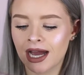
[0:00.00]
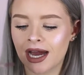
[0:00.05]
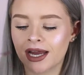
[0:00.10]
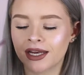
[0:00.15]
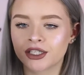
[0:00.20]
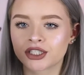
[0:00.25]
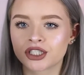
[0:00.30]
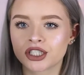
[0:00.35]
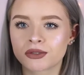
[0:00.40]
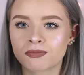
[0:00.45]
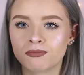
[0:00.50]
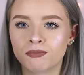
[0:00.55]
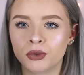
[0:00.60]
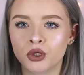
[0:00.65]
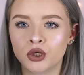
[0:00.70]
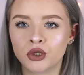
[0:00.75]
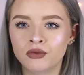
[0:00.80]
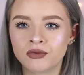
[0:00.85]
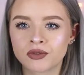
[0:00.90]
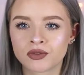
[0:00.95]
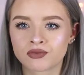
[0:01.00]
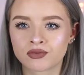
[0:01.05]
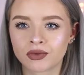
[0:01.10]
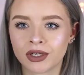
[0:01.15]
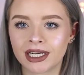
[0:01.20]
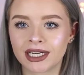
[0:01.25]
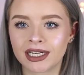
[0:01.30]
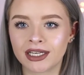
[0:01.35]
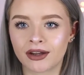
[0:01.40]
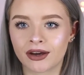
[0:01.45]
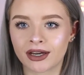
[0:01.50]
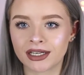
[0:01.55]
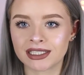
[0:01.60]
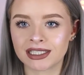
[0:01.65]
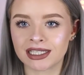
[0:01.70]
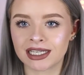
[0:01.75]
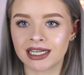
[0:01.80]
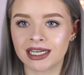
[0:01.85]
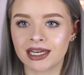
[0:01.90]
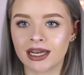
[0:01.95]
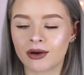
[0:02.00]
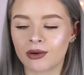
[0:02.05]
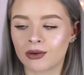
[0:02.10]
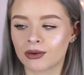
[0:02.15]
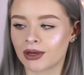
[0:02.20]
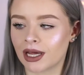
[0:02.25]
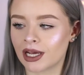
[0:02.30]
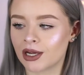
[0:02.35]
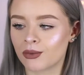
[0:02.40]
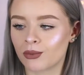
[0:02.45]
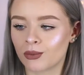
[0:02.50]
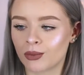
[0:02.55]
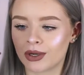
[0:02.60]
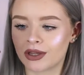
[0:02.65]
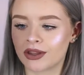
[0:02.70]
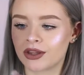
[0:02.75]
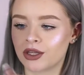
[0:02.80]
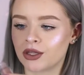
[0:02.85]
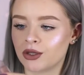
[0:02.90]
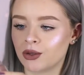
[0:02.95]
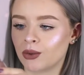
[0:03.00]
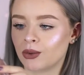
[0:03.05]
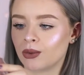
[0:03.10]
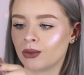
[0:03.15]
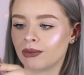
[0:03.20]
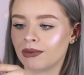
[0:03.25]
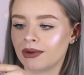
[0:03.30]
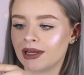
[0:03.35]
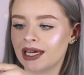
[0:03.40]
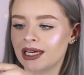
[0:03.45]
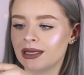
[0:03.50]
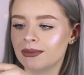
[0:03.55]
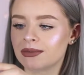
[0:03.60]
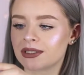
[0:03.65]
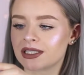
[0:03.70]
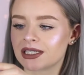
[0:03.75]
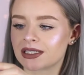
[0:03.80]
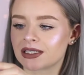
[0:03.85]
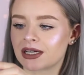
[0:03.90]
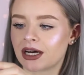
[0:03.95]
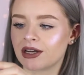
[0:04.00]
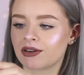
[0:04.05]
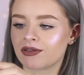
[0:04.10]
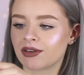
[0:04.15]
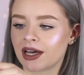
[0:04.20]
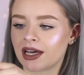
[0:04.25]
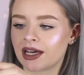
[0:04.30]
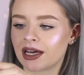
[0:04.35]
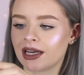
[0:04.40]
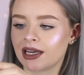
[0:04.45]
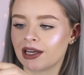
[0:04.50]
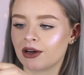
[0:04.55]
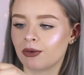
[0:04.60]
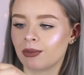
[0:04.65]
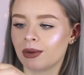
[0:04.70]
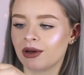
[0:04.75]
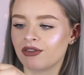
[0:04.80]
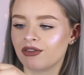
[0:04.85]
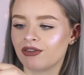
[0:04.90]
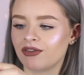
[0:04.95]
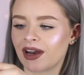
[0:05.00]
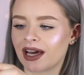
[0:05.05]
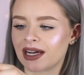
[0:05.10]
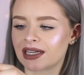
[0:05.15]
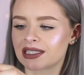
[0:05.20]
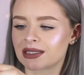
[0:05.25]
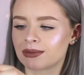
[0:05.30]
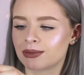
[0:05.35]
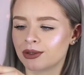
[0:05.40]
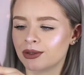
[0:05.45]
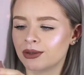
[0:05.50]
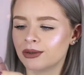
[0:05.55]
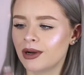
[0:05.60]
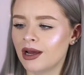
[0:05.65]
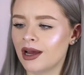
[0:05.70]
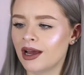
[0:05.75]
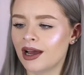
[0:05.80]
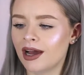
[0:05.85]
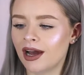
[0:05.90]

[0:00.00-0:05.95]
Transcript: and it just moves really nicely like with your lips, it's kind of like a little bit flexible